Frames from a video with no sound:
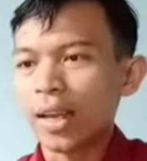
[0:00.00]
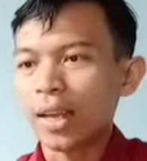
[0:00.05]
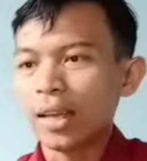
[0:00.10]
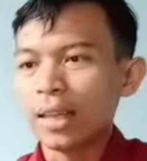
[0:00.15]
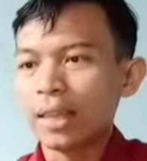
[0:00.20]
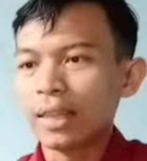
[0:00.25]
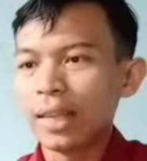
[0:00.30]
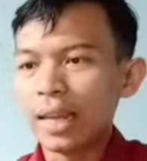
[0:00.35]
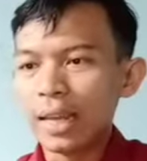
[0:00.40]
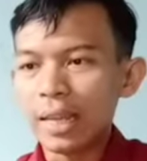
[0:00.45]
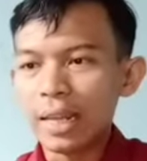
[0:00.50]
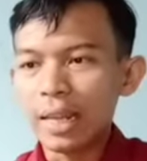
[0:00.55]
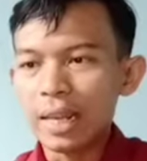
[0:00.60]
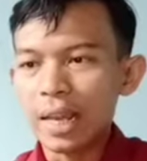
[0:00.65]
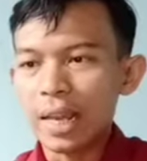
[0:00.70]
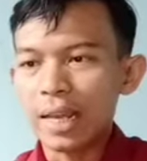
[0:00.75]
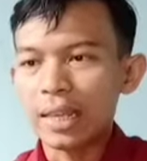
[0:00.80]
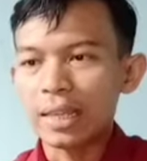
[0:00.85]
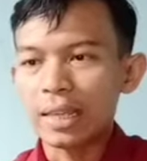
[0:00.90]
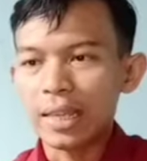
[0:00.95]

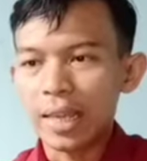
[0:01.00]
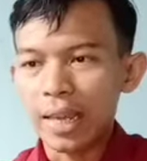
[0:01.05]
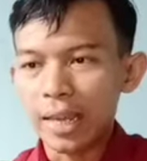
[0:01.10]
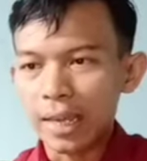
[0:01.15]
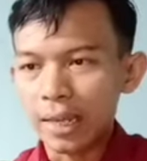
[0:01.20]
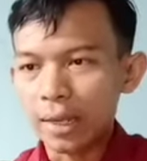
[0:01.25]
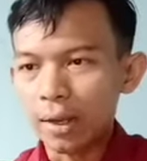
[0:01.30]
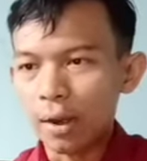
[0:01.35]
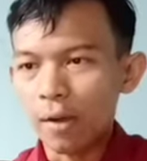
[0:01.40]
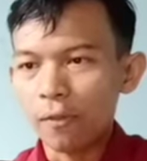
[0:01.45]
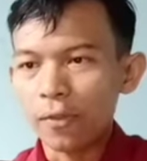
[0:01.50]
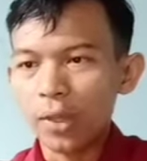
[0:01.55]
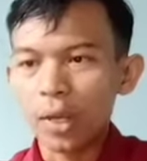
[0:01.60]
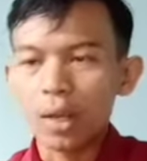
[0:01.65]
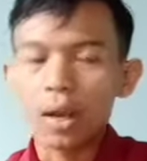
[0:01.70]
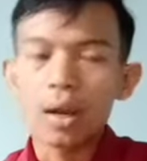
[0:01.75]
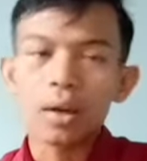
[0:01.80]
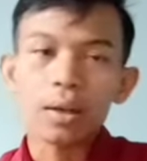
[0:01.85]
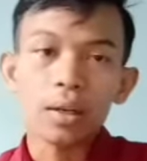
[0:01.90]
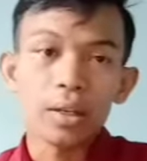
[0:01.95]
Then at the end of the
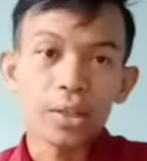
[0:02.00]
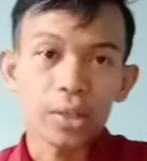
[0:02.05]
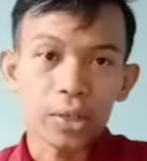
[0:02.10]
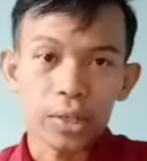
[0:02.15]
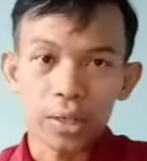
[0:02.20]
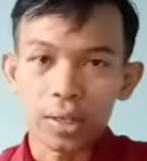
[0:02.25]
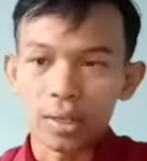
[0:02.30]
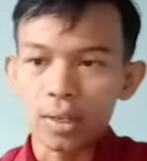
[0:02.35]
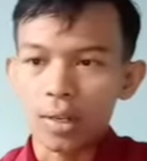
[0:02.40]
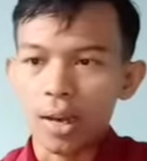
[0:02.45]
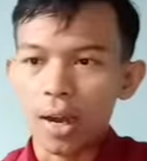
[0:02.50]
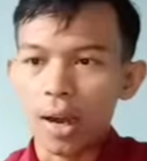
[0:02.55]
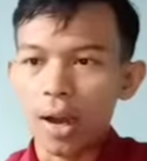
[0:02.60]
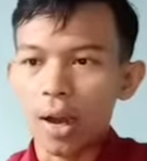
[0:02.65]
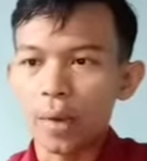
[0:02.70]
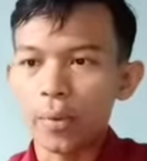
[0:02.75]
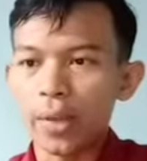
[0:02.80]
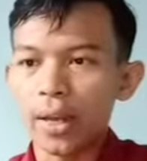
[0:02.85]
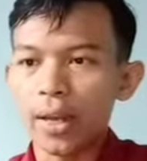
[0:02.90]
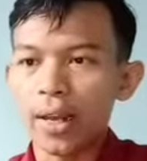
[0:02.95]
conclusion,
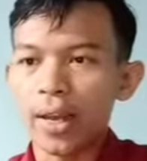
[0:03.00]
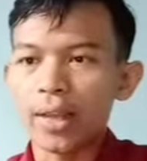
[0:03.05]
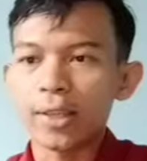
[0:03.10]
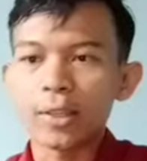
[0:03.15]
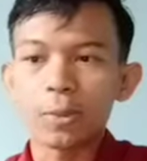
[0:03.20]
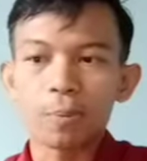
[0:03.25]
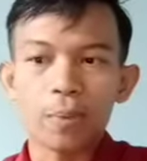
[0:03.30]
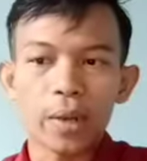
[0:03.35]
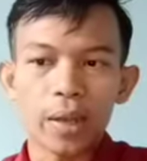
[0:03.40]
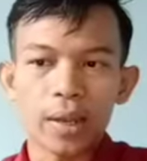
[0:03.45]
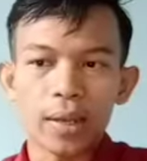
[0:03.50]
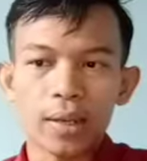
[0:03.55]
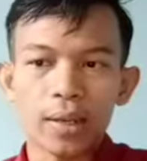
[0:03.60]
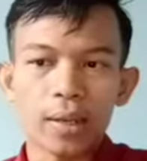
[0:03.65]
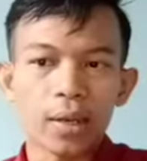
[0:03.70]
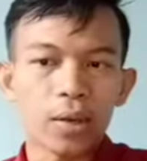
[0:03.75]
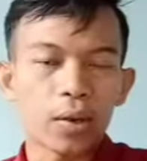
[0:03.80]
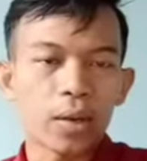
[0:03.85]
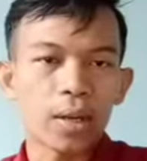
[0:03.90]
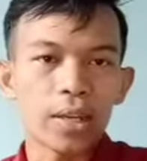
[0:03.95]
I will explain the
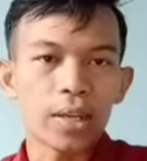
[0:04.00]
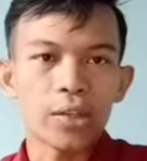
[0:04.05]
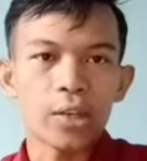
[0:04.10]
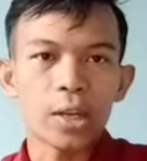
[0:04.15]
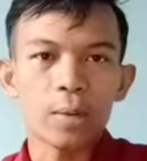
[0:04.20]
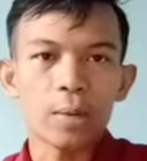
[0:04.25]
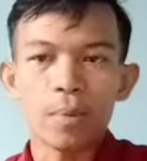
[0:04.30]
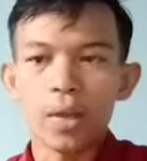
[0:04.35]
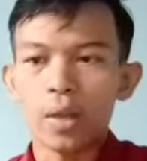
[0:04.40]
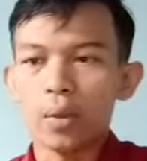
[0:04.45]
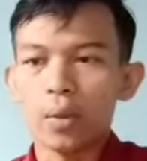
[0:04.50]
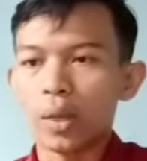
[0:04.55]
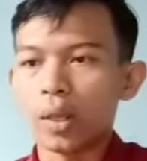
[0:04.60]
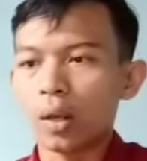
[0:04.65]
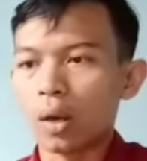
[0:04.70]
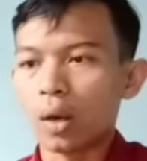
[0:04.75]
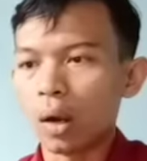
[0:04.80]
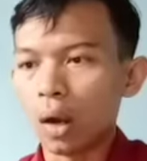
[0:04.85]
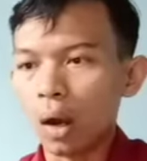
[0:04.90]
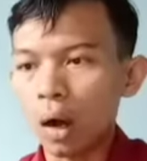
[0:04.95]
correlation between
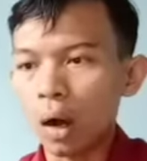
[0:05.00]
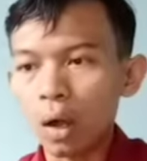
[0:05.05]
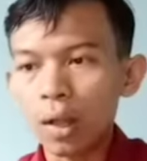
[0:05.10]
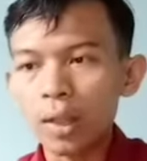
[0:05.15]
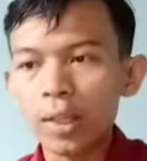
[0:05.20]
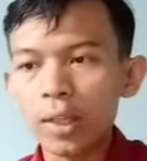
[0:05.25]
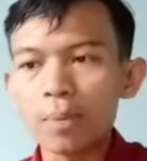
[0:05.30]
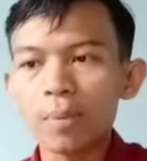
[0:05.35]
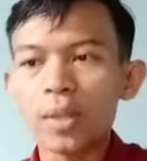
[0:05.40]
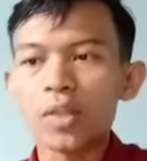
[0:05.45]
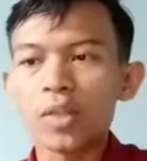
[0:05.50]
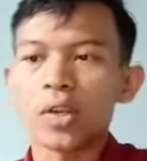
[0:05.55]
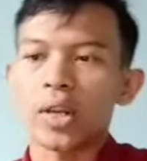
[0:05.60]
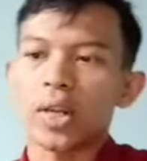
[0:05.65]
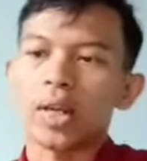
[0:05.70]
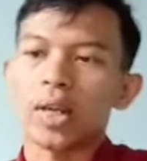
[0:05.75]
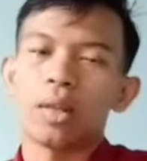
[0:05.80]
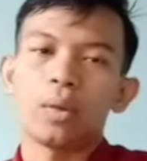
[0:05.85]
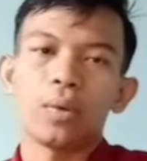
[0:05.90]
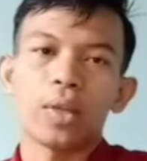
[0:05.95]
all the
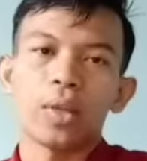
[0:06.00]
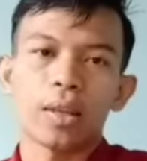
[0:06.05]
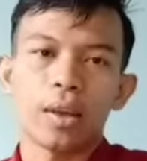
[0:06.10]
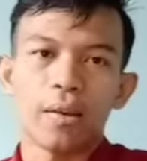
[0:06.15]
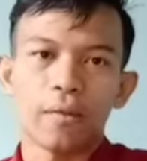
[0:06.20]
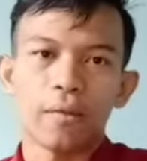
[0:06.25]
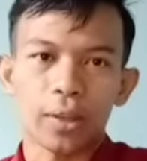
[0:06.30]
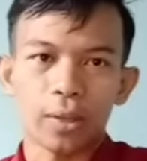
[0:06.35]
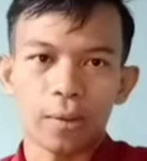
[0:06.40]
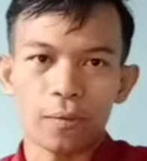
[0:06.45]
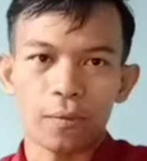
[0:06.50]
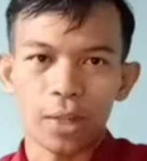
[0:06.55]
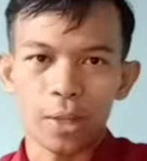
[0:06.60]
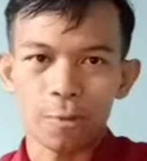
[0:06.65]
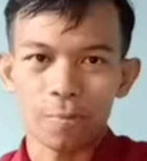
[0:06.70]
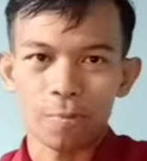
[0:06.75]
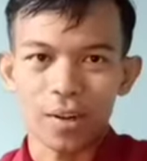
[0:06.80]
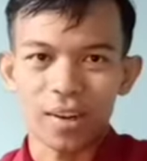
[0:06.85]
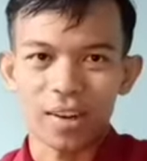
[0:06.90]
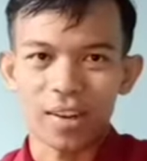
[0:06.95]
material with
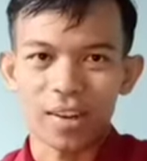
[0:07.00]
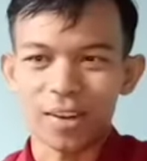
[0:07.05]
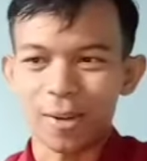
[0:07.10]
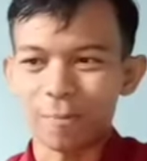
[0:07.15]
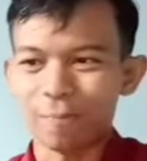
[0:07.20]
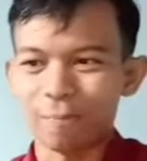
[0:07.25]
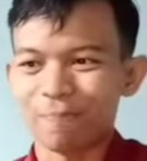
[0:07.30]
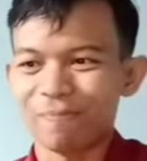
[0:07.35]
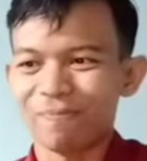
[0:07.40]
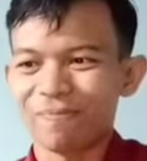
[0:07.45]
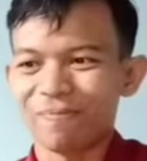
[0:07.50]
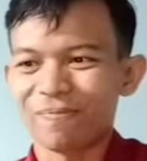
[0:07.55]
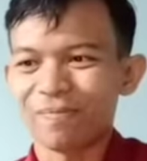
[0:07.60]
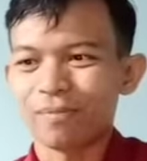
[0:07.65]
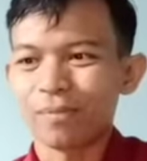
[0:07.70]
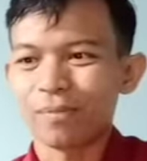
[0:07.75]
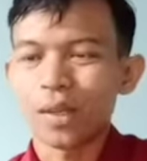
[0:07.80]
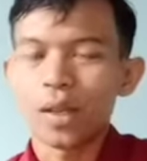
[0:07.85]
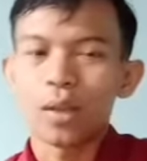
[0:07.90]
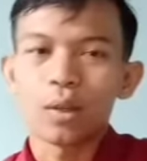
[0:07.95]
effectively paragraph.
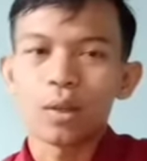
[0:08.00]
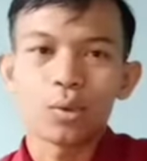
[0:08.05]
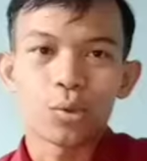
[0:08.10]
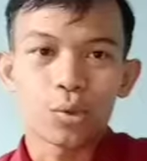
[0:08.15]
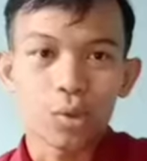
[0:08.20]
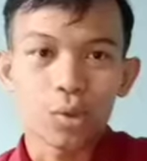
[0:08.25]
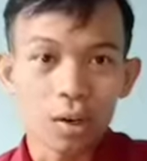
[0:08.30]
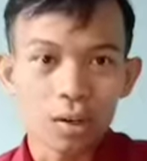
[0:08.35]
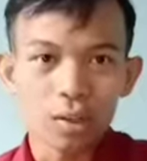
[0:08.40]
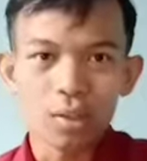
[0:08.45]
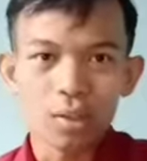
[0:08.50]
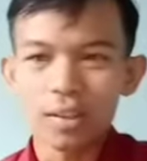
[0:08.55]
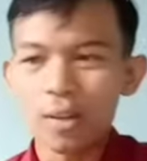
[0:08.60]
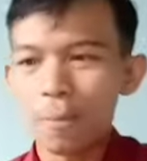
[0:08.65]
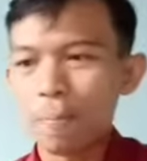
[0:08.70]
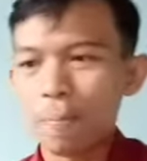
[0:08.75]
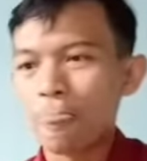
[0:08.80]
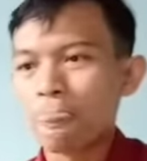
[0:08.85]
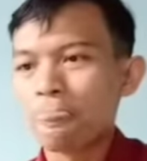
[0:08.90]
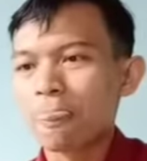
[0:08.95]

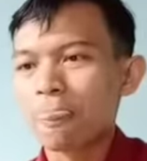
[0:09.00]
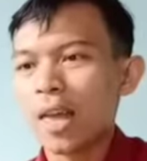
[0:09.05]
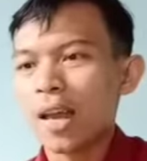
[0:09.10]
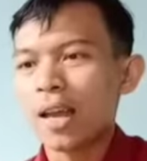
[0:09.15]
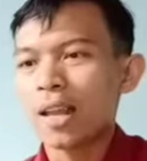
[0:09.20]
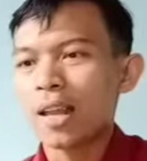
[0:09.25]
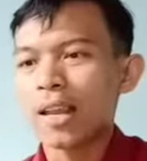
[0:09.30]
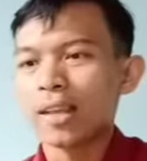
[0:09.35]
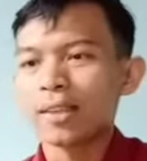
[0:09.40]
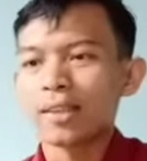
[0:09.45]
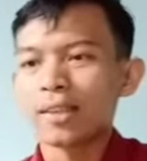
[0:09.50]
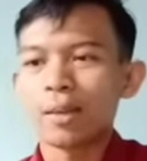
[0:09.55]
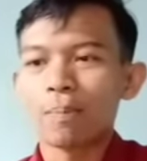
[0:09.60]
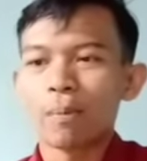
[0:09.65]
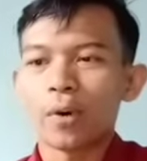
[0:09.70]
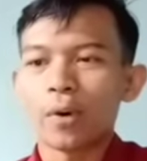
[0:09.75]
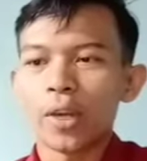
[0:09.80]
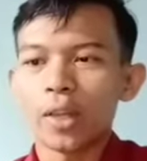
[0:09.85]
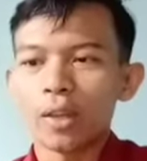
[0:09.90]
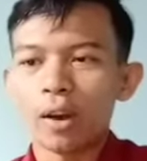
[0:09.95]
So let's the
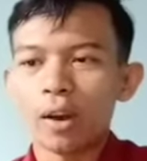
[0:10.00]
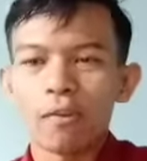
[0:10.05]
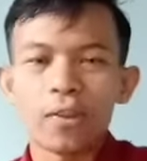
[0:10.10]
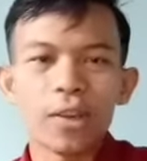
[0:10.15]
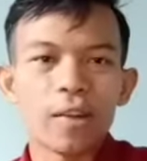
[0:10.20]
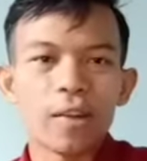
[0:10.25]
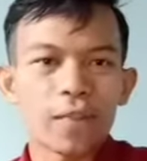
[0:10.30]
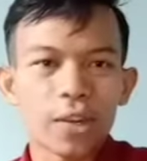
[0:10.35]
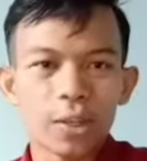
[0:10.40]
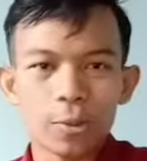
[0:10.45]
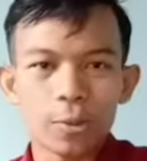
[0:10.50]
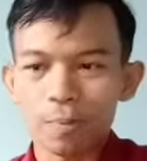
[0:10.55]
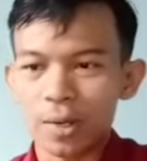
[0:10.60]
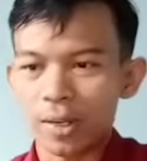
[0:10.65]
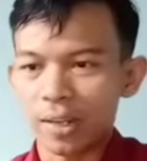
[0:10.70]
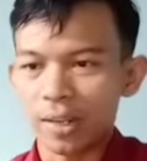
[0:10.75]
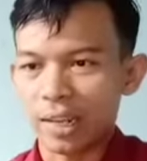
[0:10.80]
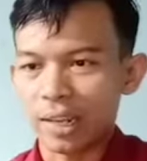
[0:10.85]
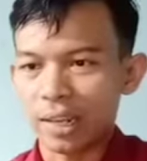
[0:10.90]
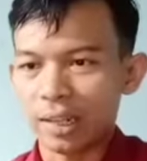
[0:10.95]
point of the first
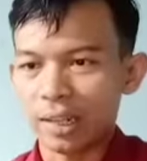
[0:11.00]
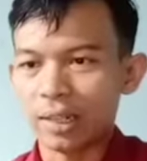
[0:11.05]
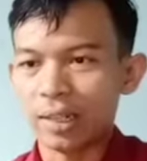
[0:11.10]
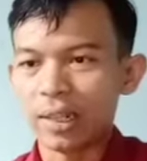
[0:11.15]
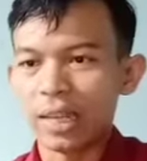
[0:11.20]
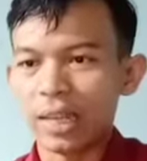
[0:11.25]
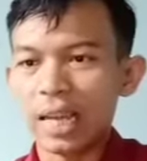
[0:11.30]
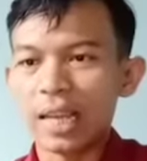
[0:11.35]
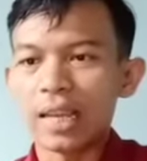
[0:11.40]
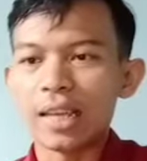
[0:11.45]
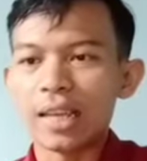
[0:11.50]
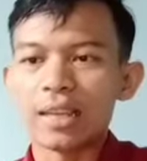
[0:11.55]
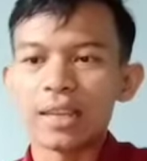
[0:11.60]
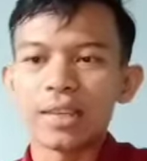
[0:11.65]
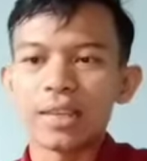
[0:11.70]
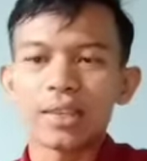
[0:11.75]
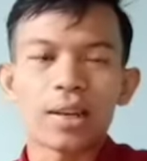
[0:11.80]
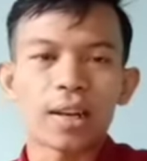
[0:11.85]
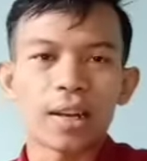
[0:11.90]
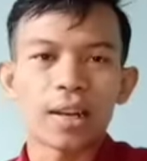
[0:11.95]
material. It
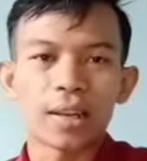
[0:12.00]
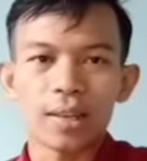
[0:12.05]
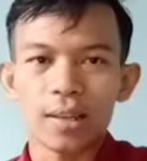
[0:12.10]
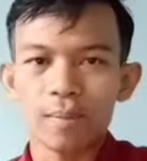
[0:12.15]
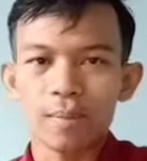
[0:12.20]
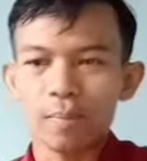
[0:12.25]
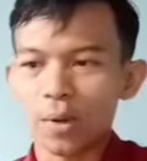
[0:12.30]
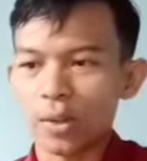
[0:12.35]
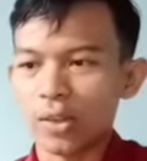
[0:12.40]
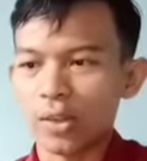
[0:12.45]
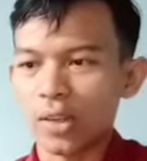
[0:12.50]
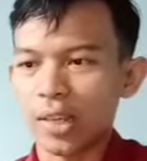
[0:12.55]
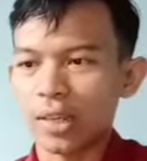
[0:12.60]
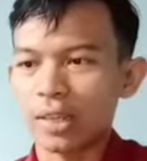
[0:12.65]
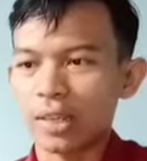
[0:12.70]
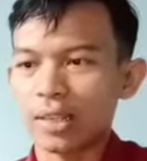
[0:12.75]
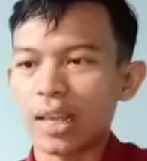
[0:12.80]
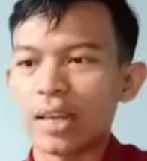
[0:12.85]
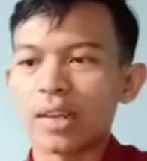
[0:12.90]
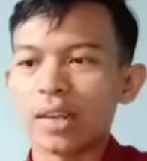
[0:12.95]
is writing
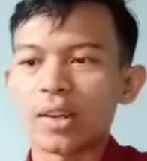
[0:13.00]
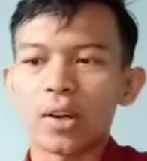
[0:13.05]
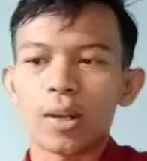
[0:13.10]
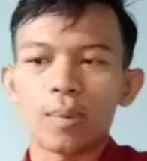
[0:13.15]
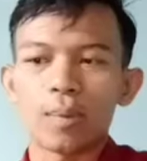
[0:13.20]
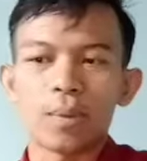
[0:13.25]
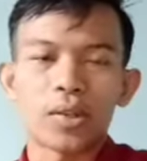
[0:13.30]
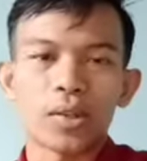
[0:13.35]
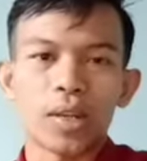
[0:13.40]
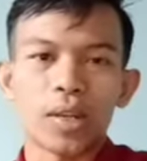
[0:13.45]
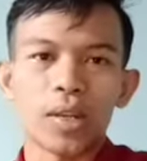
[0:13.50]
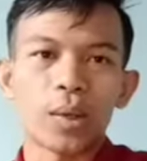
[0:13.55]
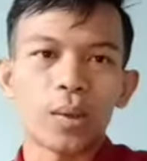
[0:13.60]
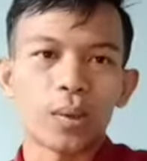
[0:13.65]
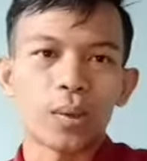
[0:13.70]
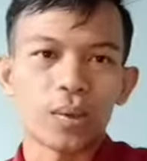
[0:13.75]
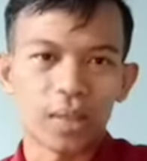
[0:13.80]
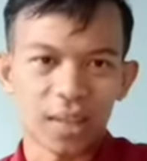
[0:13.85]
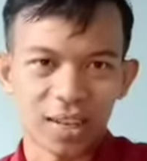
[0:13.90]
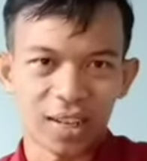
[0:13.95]
process and collaboration
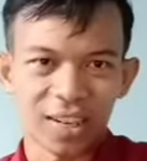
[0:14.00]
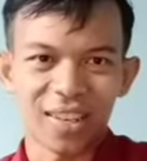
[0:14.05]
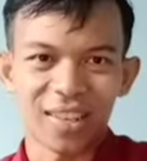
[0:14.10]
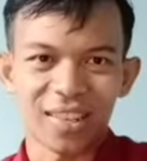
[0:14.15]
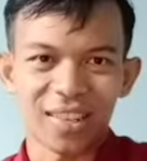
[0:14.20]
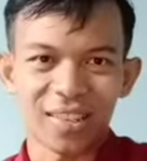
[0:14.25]
work.